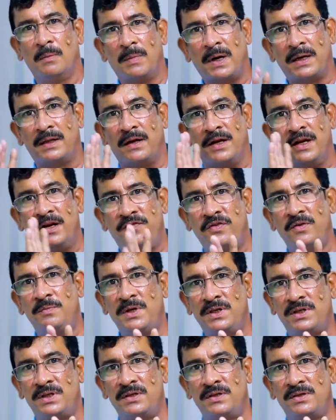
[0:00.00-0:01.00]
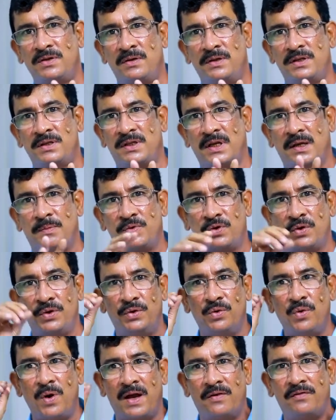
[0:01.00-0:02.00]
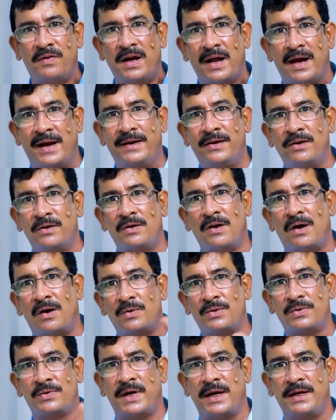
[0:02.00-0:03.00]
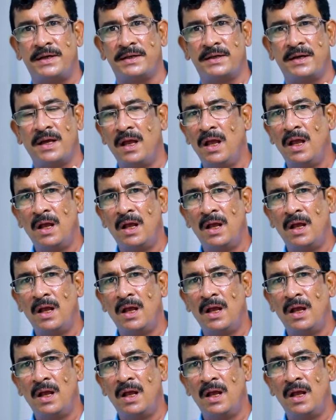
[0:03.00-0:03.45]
But the information is all the same, so you have an idea on how to write it.